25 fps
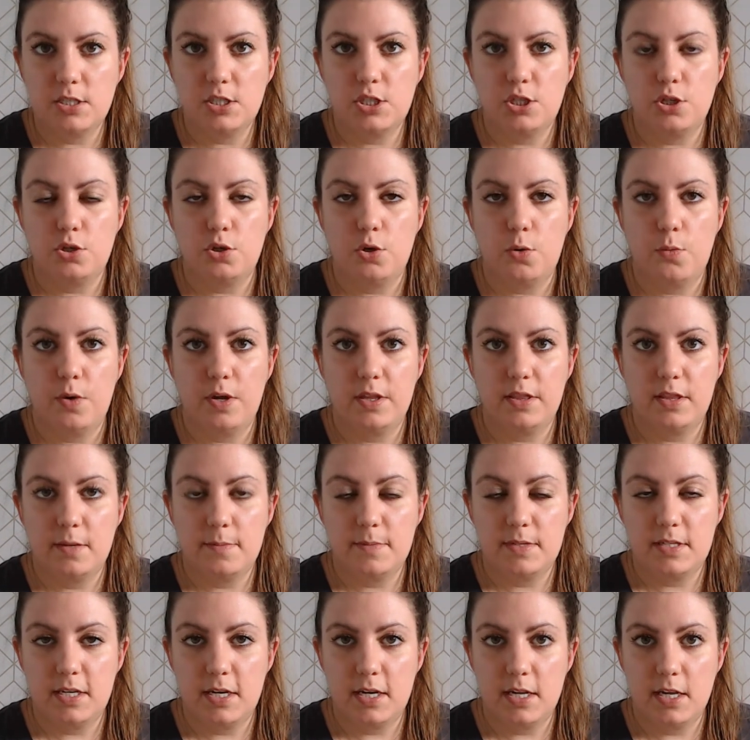You don't want them
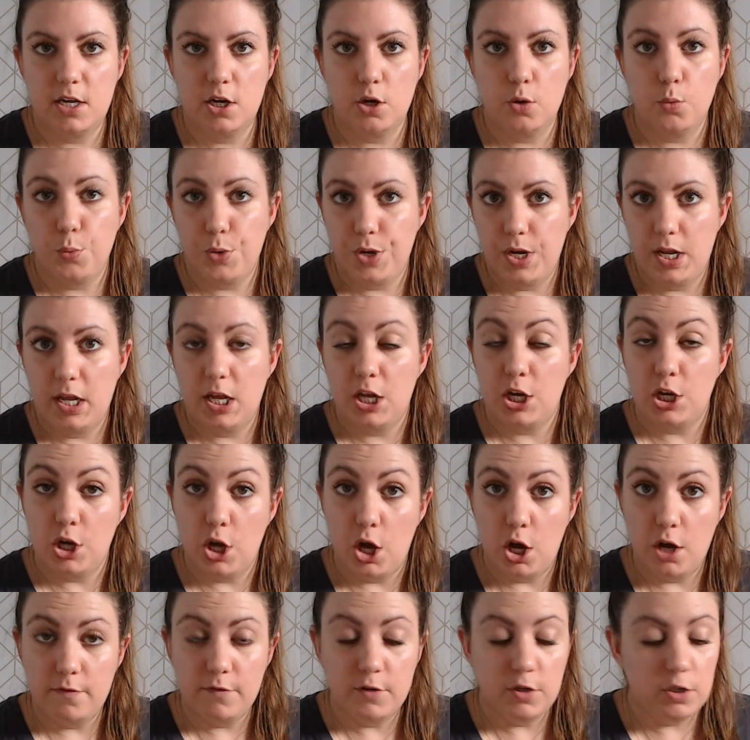sitting here reading a
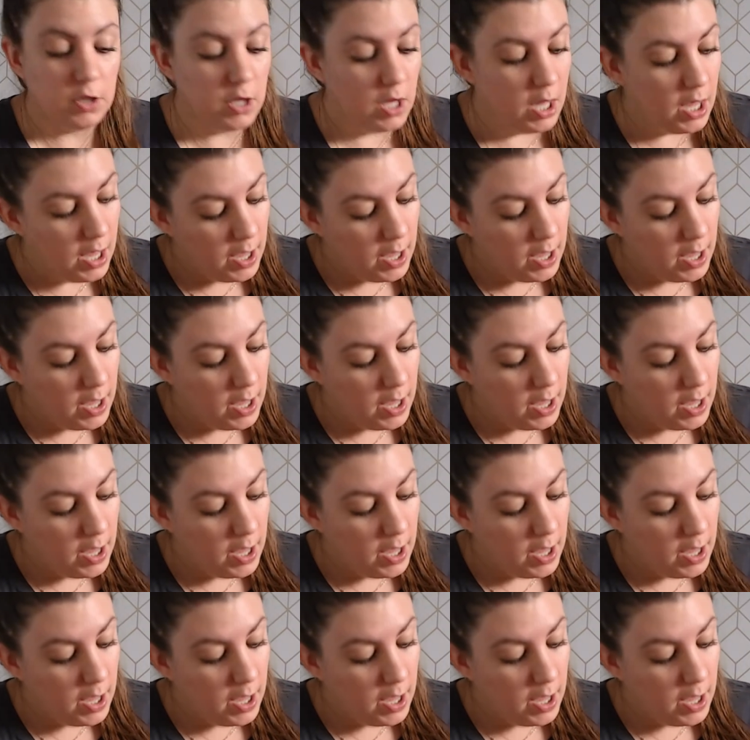novel,